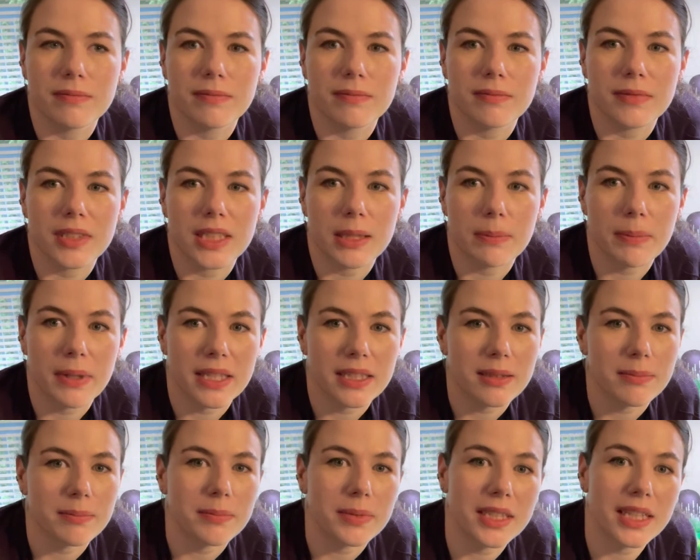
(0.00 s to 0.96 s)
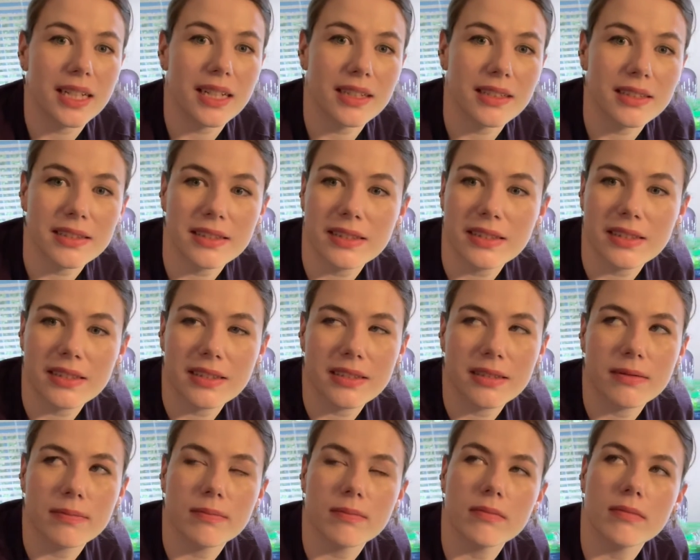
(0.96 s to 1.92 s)
Let's bake some bananas.
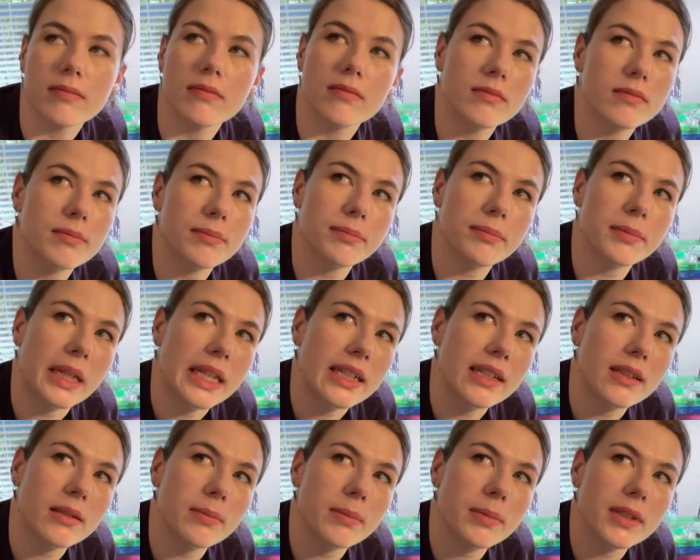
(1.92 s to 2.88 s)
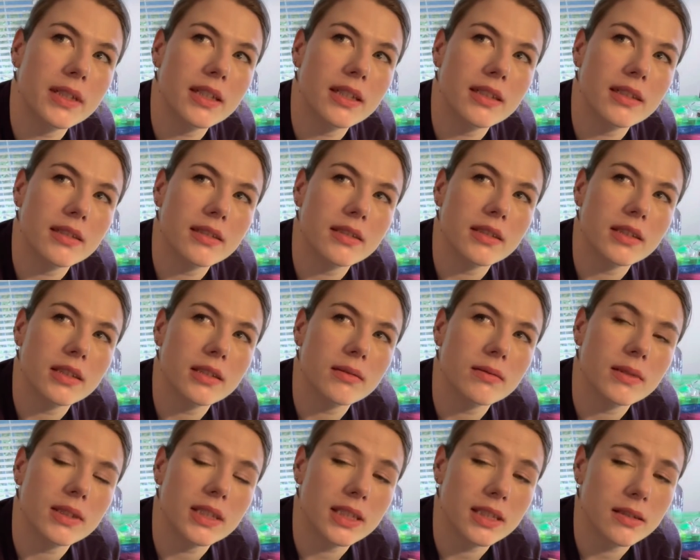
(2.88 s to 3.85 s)
Baked bananas.
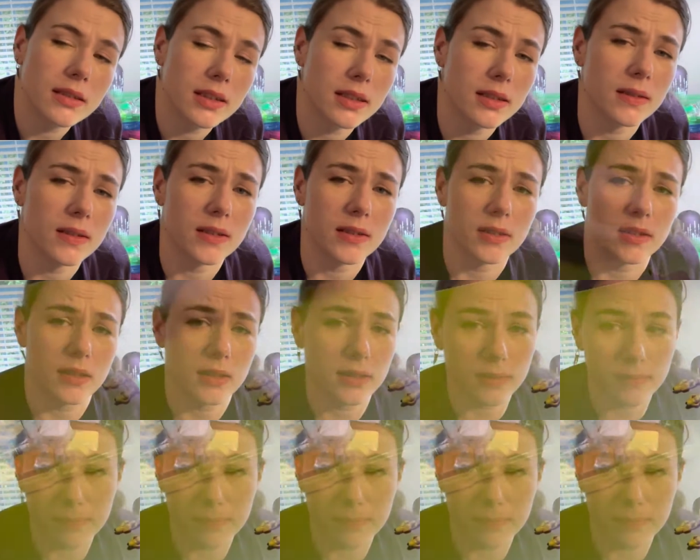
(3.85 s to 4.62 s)
Sounds delicious.